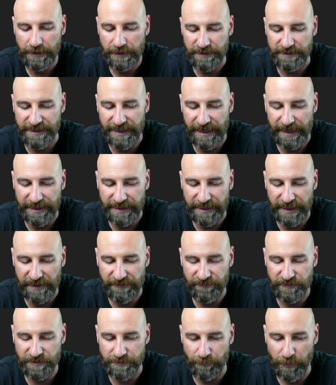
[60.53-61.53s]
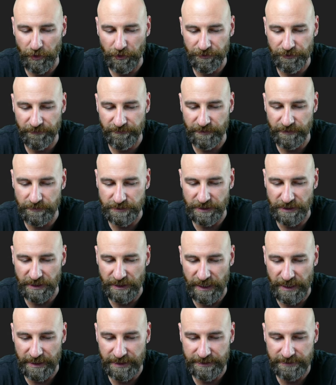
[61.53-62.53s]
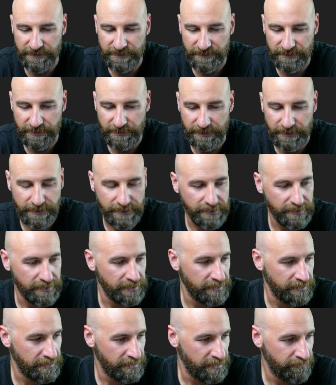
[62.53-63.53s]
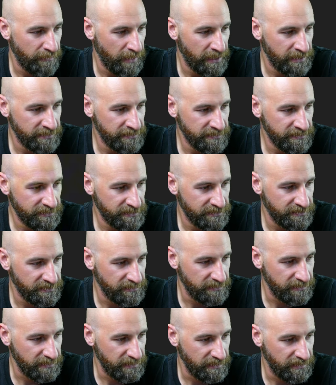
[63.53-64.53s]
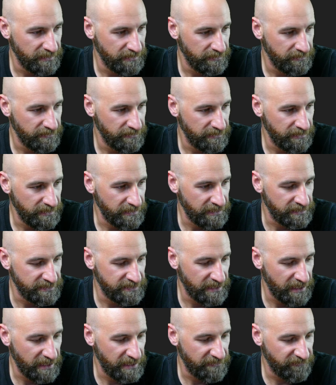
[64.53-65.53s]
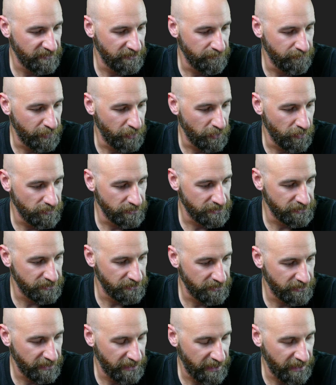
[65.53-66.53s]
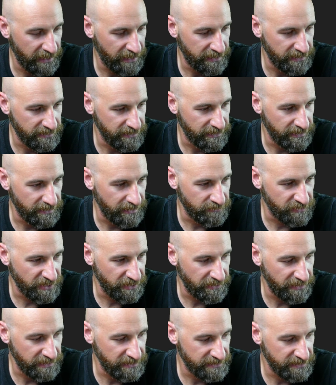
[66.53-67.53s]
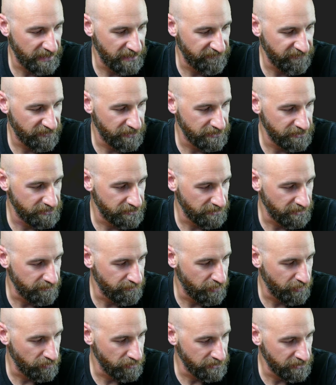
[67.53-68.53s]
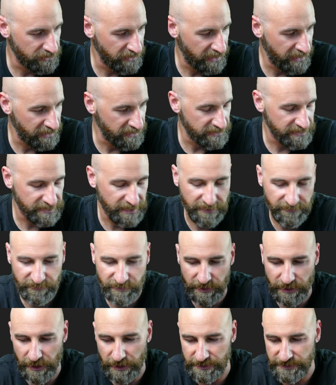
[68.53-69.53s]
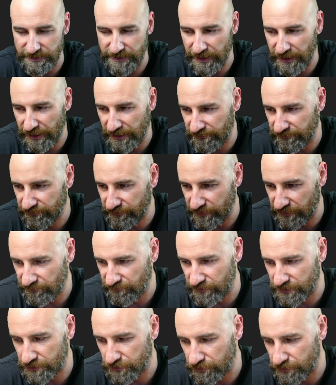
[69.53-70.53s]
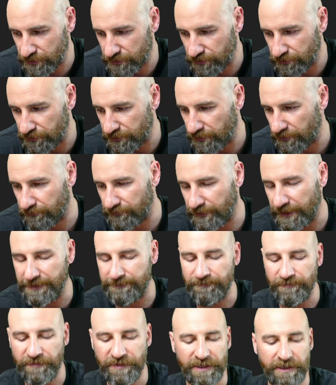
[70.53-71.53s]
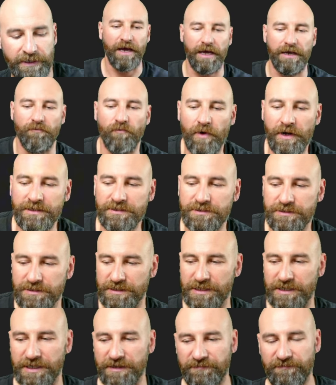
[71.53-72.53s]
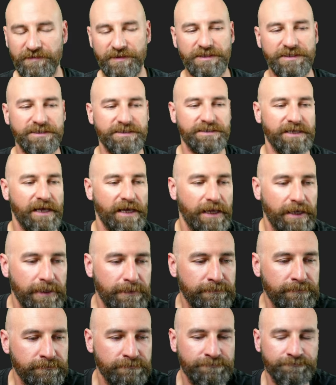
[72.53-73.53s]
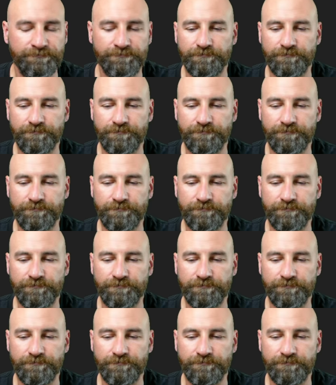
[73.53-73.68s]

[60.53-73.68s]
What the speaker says: that I gave to both of those Claude models inside of Composer and inside of Cursor Composer and inside of Claude Dev in Visual Studio, right? I want to give the same